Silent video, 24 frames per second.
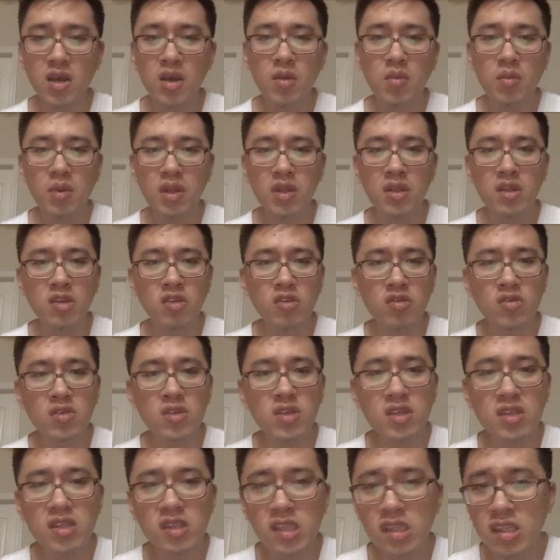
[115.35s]
but
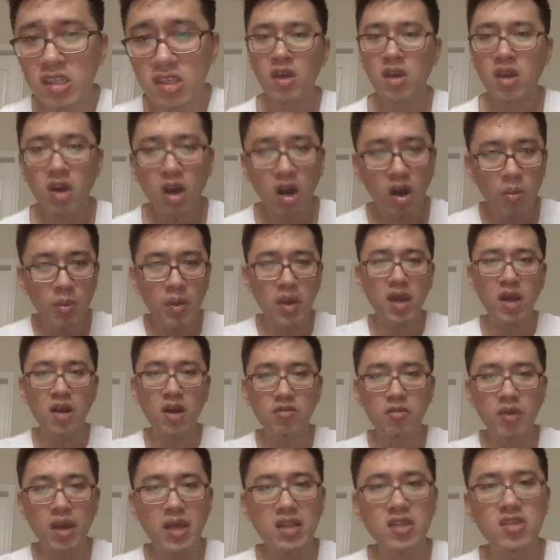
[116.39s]
using this copy and
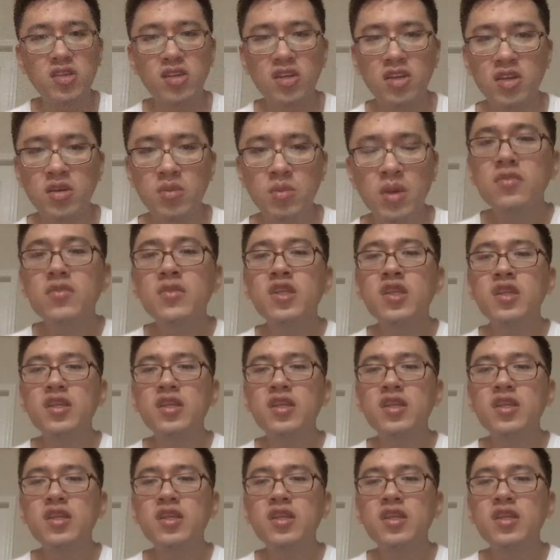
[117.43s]
write term,